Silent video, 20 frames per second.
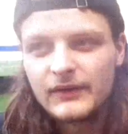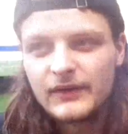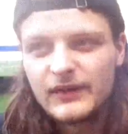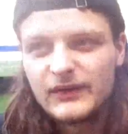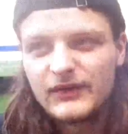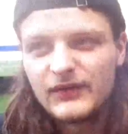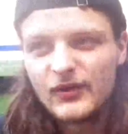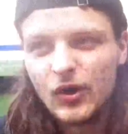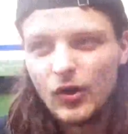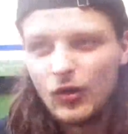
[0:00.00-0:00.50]

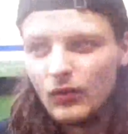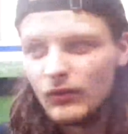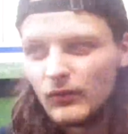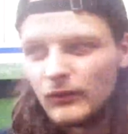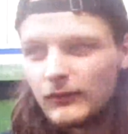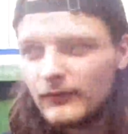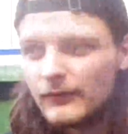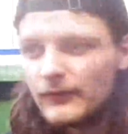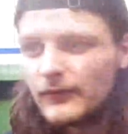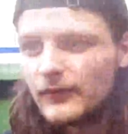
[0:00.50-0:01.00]
His whole
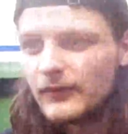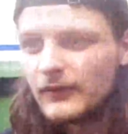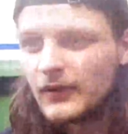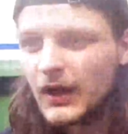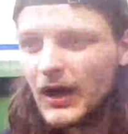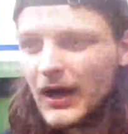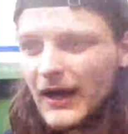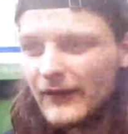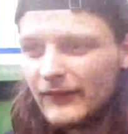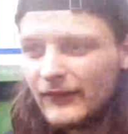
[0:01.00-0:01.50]

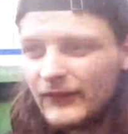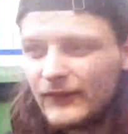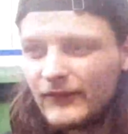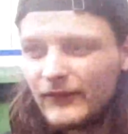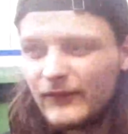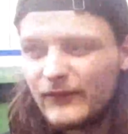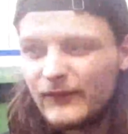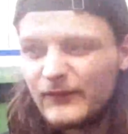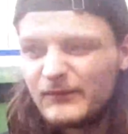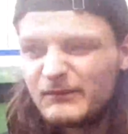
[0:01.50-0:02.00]
life
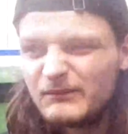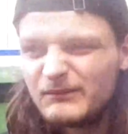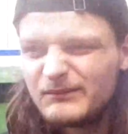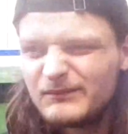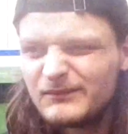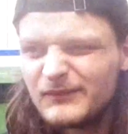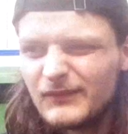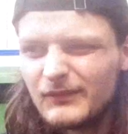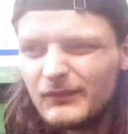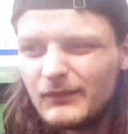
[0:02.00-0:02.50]

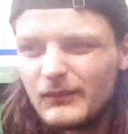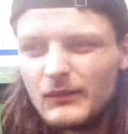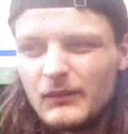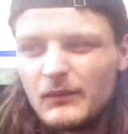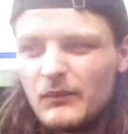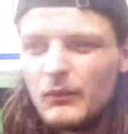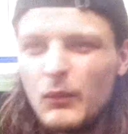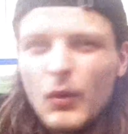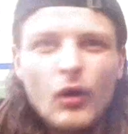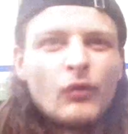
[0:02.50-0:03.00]

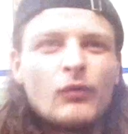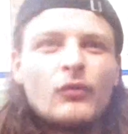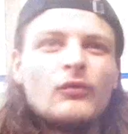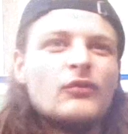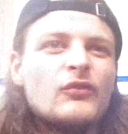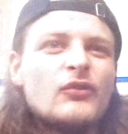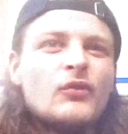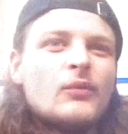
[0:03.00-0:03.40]
morals,